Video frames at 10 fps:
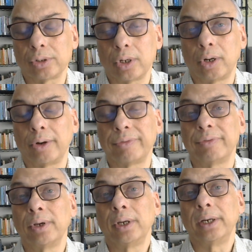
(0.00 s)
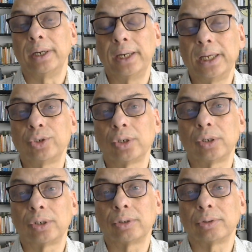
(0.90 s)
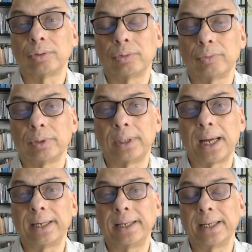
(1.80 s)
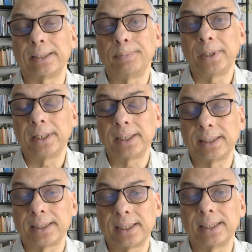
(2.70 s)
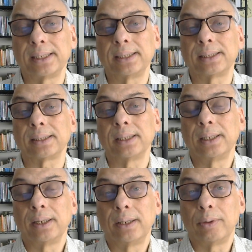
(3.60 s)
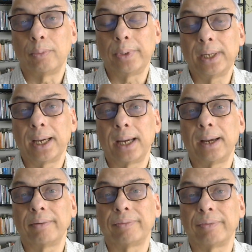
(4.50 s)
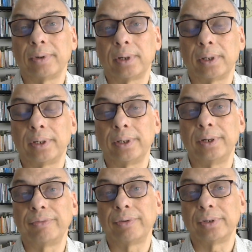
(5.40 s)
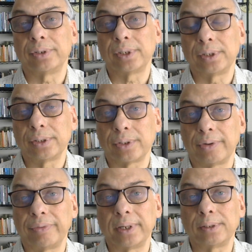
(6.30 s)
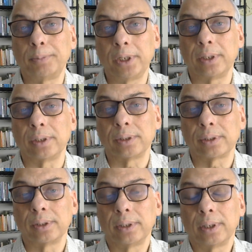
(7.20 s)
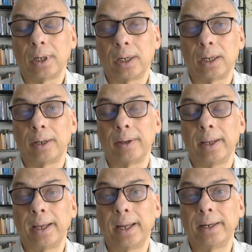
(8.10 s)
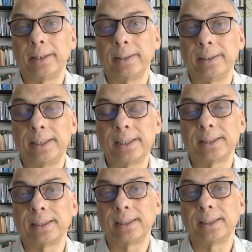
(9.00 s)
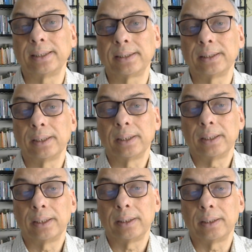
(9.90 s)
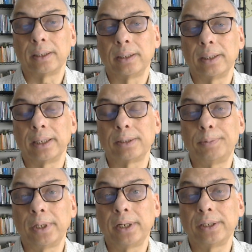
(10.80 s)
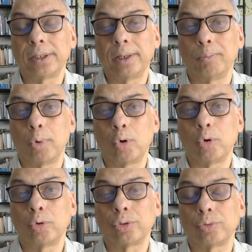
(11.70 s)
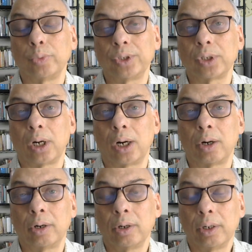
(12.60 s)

of nature that it experiences, we have uh, differences of experience. Uh, and this is the experiencing modes, which are